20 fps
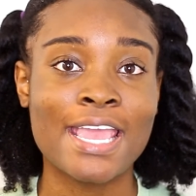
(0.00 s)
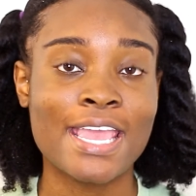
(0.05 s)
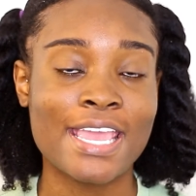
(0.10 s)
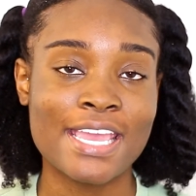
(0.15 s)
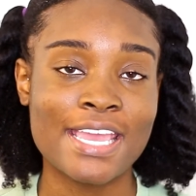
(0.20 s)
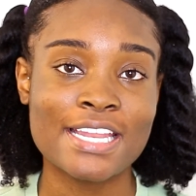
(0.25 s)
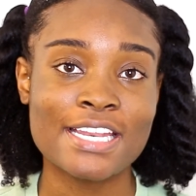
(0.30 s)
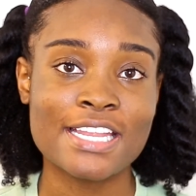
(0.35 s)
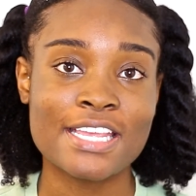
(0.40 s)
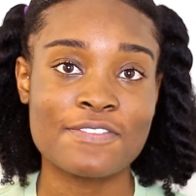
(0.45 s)

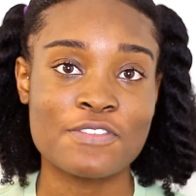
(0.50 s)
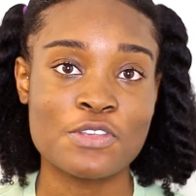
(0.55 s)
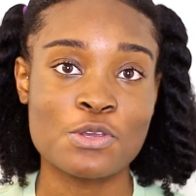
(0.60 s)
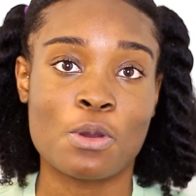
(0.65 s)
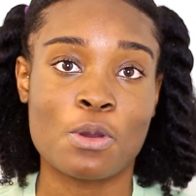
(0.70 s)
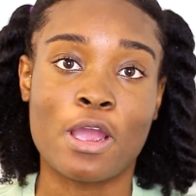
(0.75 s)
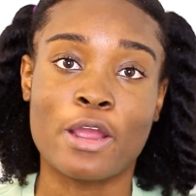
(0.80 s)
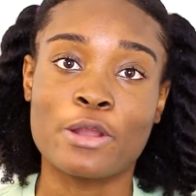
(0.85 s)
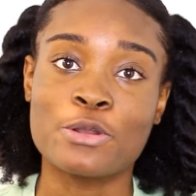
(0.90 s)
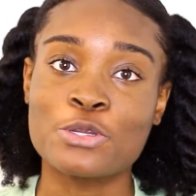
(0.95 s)
And if
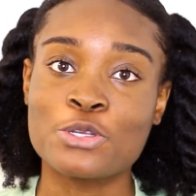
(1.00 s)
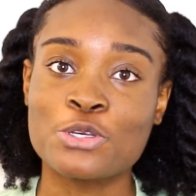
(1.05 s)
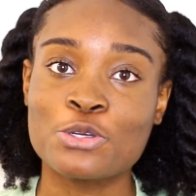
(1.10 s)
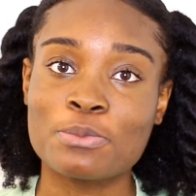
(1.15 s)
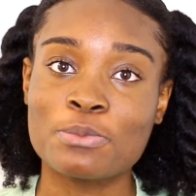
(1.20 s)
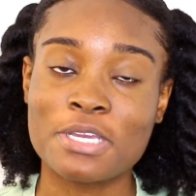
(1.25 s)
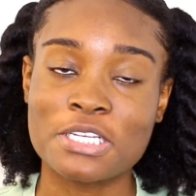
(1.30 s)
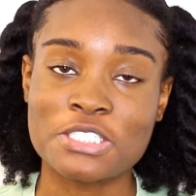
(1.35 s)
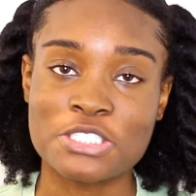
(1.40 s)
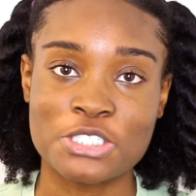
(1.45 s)
you are
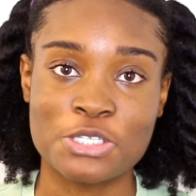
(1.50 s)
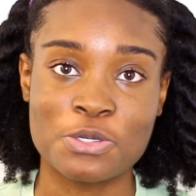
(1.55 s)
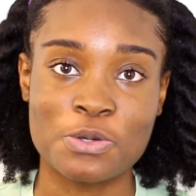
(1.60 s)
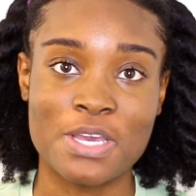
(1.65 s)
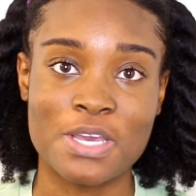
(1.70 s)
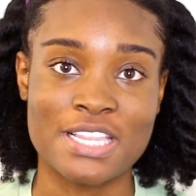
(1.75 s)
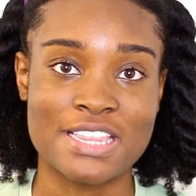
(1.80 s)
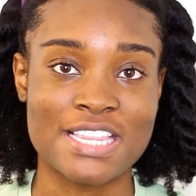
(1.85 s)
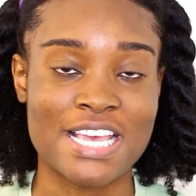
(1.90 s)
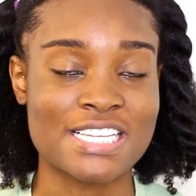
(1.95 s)
new, make sure you
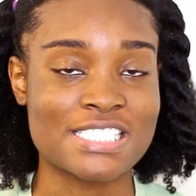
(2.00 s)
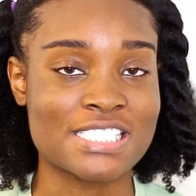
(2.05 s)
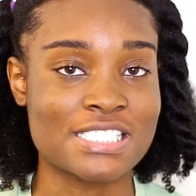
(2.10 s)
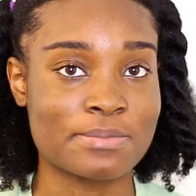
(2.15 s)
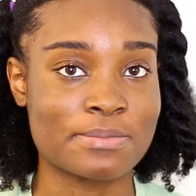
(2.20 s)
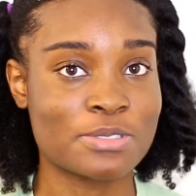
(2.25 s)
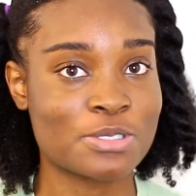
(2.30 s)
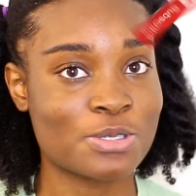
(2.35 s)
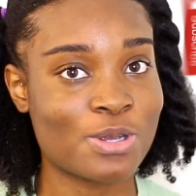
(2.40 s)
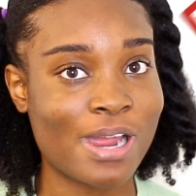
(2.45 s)
hit that
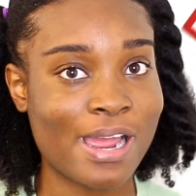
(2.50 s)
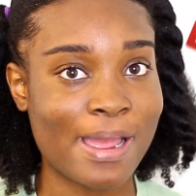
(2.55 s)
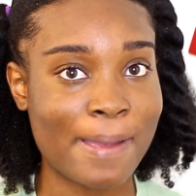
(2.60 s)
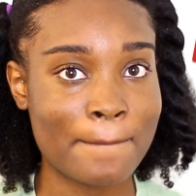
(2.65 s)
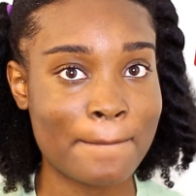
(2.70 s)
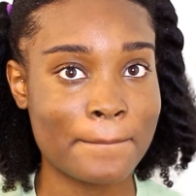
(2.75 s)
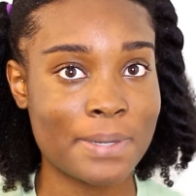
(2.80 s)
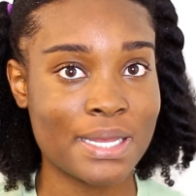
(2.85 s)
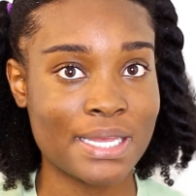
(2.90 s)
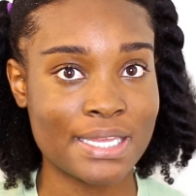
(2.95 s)

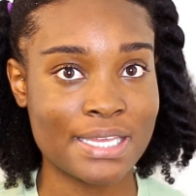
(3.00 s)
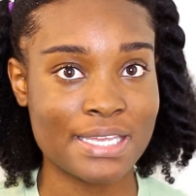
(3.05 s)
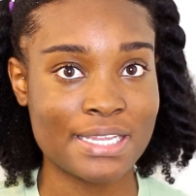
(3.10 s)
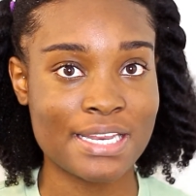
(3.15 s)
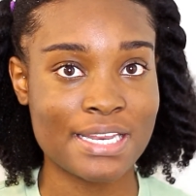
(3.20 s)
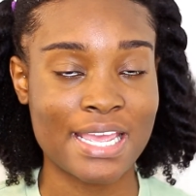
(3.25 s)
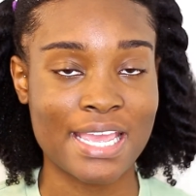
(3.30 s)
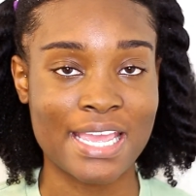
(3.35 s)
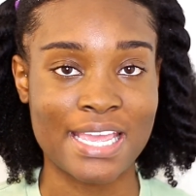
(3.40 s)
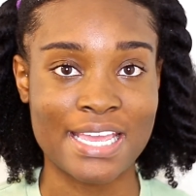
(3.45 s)
subscribe
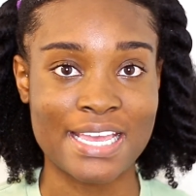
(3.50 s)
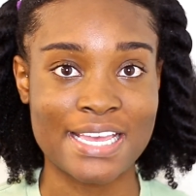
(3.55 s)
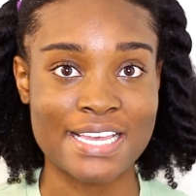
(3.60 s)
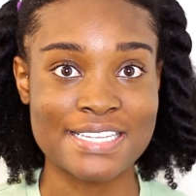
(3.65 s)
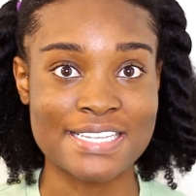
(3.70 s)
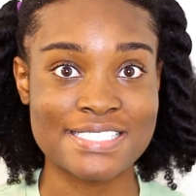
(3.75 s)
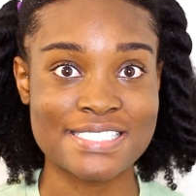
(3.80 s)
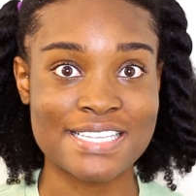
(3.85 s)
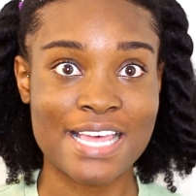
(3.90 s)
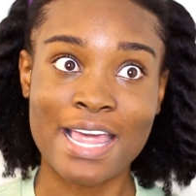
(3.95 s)
button
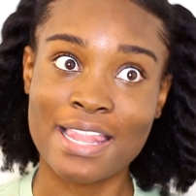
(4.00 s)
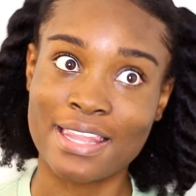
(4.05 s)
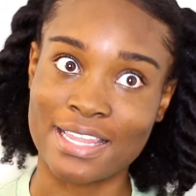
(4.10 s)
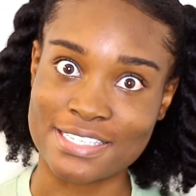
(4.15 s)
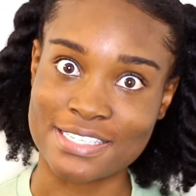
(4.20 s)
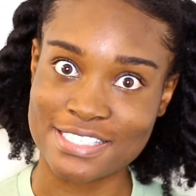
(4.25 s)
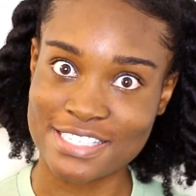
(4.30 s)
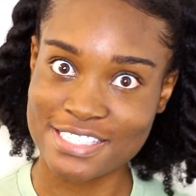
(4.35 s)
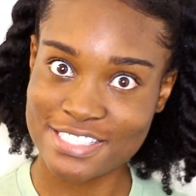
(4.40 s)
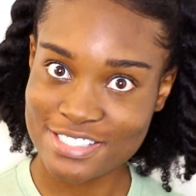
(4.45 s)
and
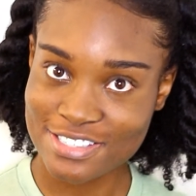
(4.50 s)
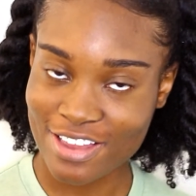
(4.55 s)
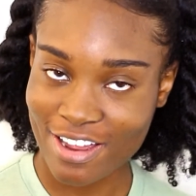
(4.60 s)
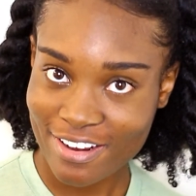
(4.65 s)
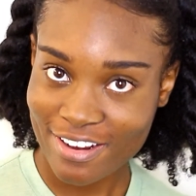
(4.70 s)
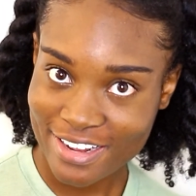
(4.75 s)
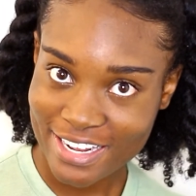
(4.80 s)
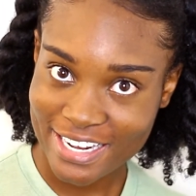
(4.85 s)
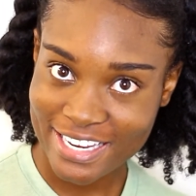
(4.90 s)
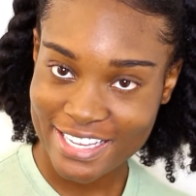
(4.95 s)
let's get
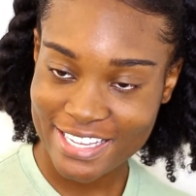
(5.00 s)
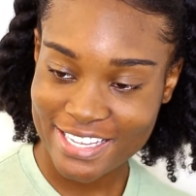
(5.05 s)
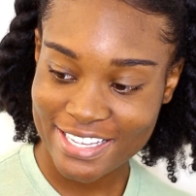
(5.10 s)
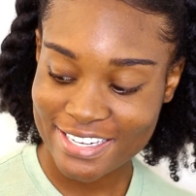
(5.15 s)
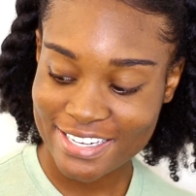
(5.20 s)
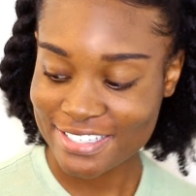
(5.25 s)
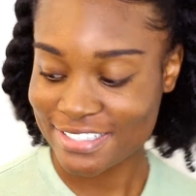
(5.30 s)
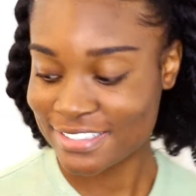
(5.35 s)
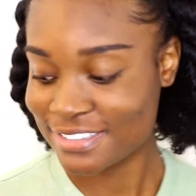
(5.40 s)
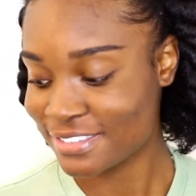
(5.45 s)

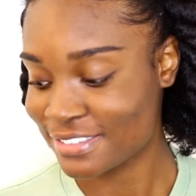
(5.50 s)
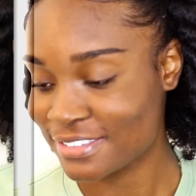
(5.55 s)
started.